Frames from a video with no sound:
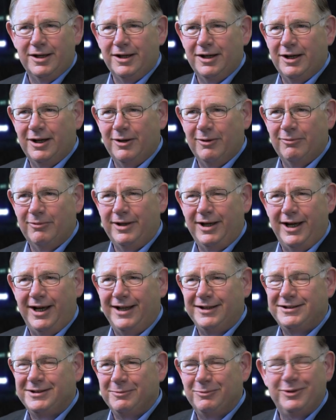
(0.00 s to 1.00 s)
Uh, we
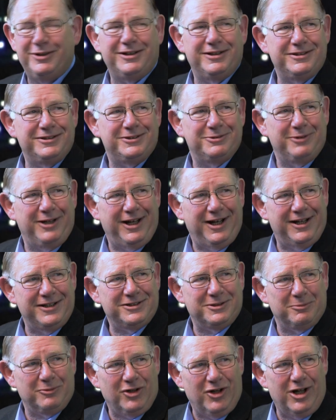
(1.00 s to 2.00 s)
had some wins, we
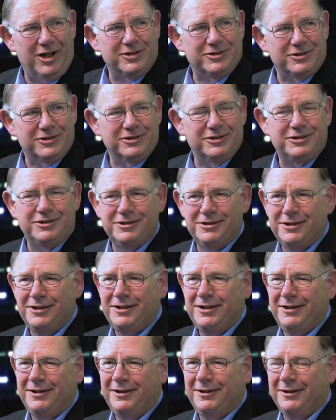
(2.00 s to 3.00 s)
had some losses.
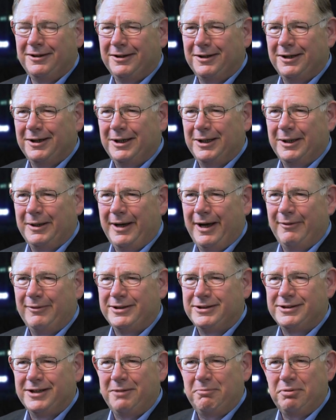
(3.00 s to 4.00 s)
Uh, I
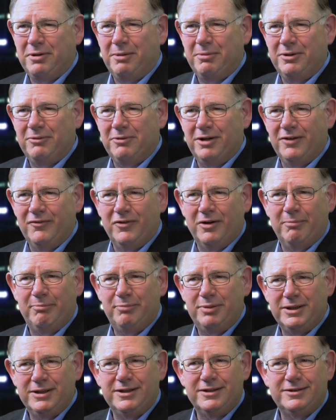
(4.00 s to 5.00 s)
would say probably one of our
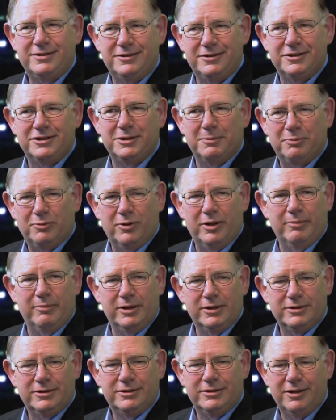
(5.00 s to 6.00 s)
biggest
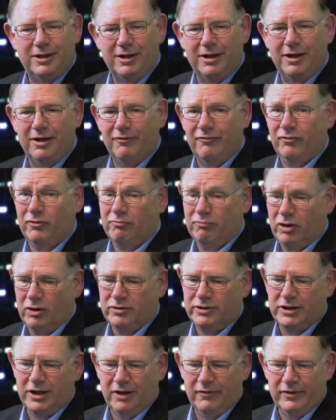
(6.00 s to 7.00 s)
disappointments uh, for
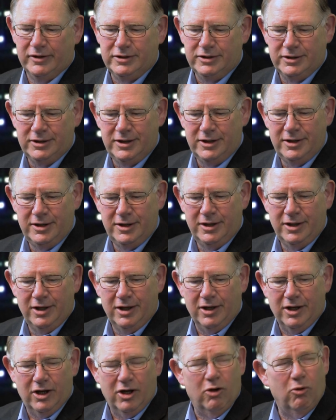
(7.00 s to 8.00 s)
most of us
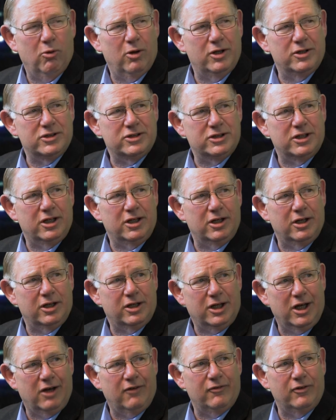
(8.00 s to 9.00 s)
uh, was
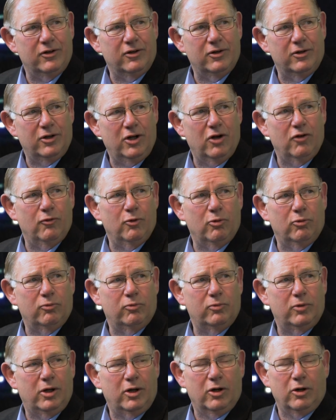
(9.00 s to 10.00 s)
the governor
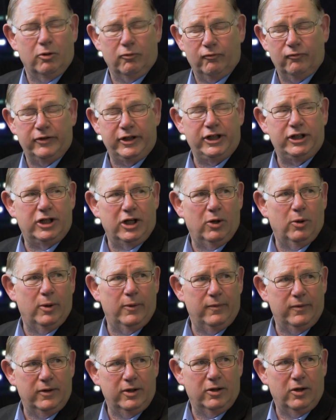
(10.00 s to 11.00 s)
over or
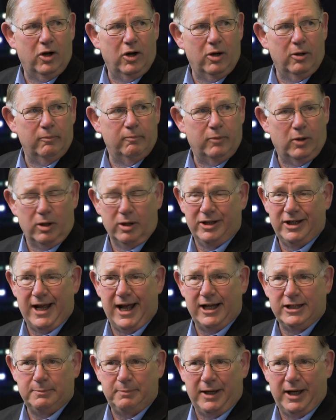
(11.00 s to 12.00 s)
vetoing the, our our
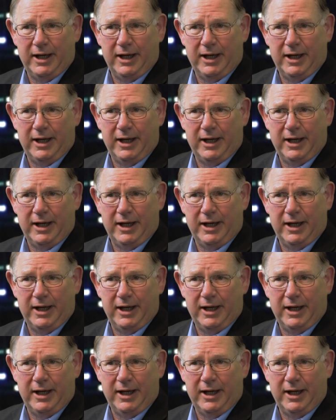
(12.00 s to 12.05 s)
tax